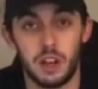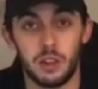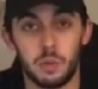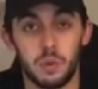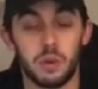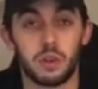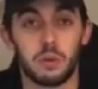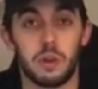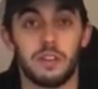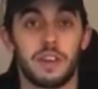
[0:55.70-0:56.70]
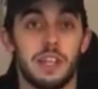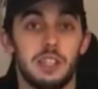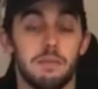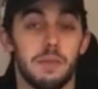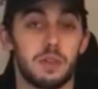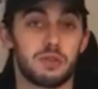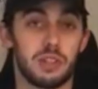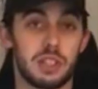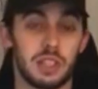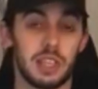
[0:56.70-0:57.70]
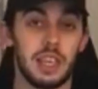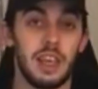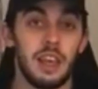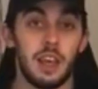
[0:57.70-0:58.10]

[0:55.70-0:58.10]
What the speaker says: on the World Cup qualification most recently.